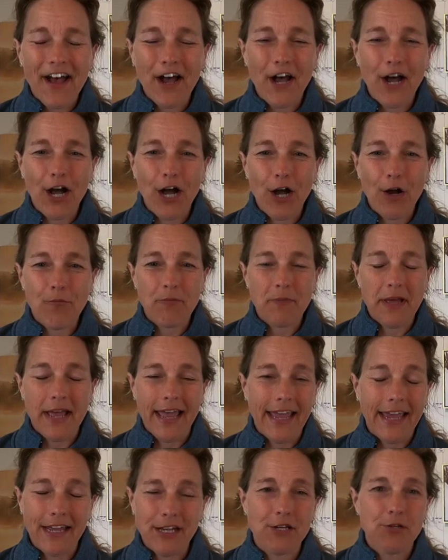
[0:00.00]

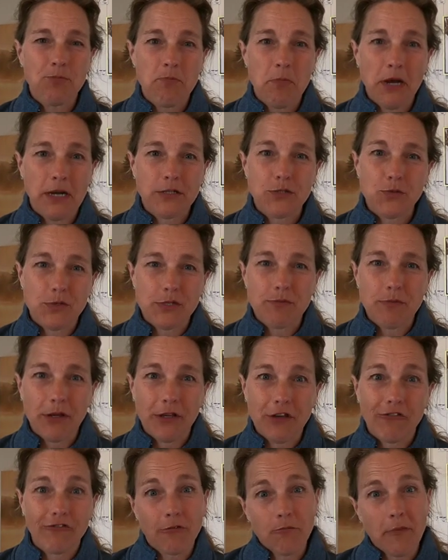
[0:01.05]
And bugs will
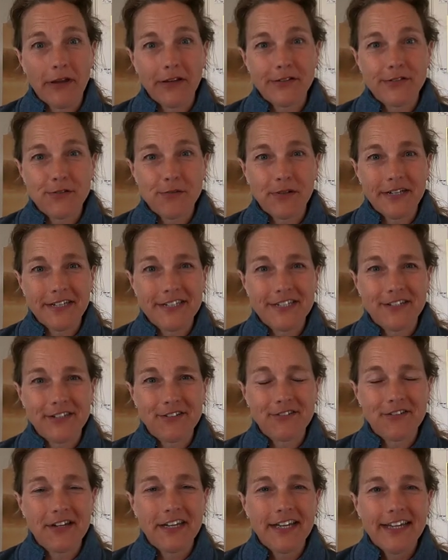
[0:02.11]
smell you from miles away
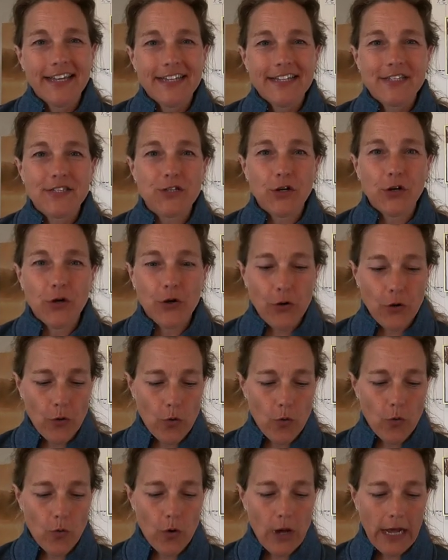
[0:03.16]
too.
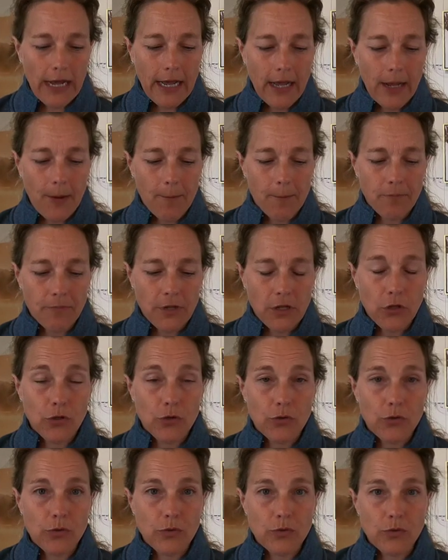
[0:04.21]
So
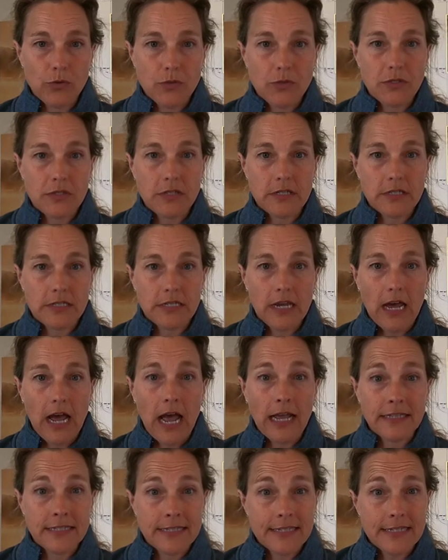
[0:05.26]
use
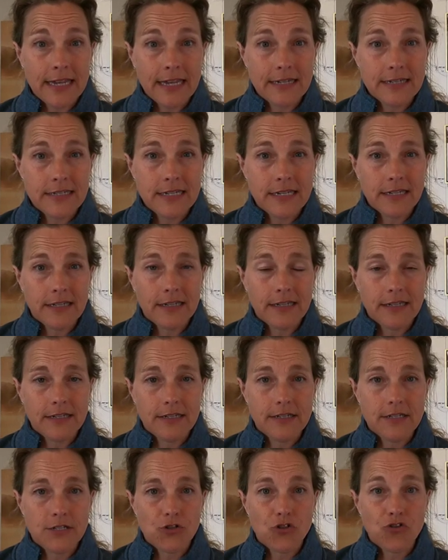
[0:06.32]

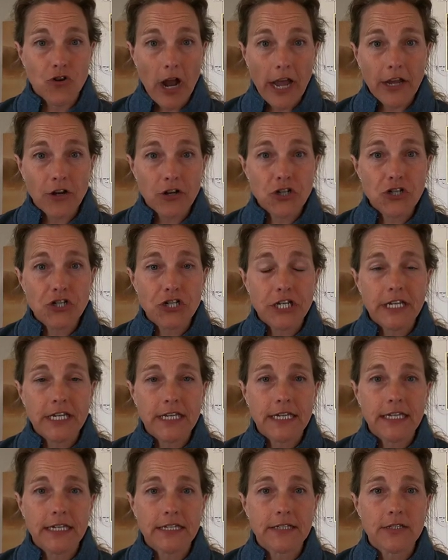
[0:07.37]
unscented dryer
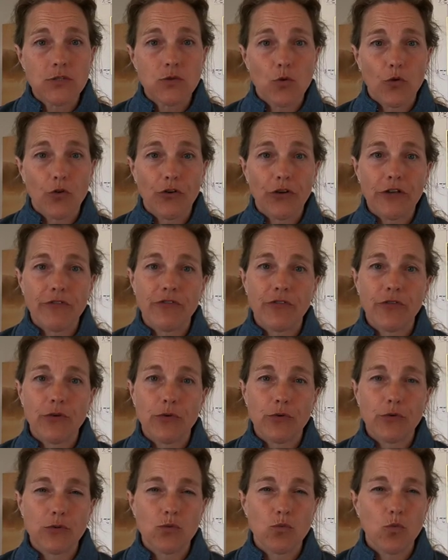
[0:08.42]
sheets, or even
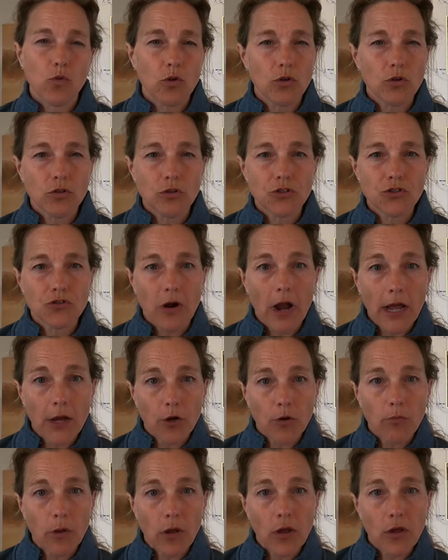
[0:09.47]
those wool
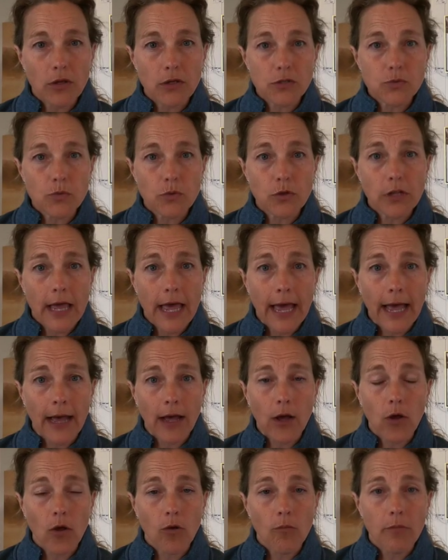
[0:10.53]
dryer balls will
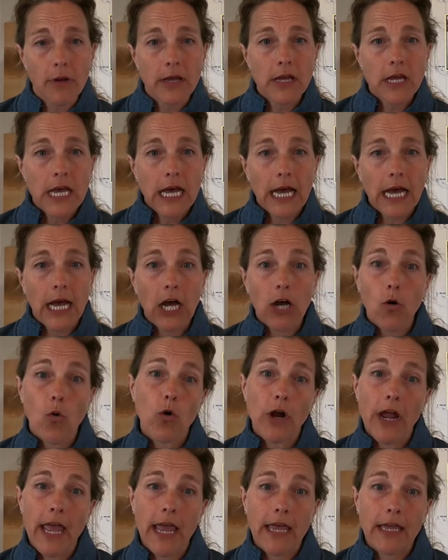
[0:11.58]
help,
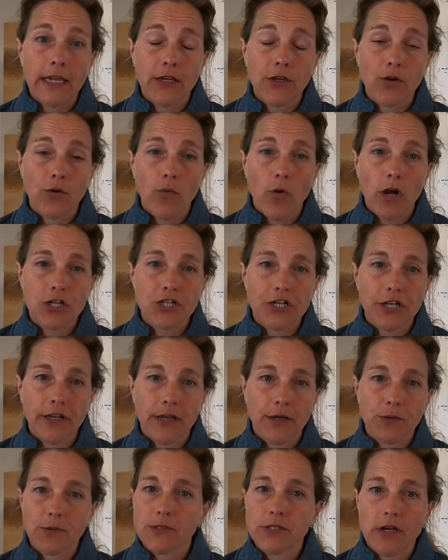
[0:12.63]
or hanging your
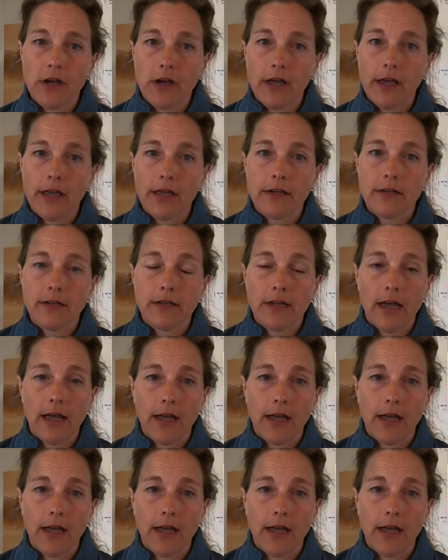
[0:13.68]
washing outside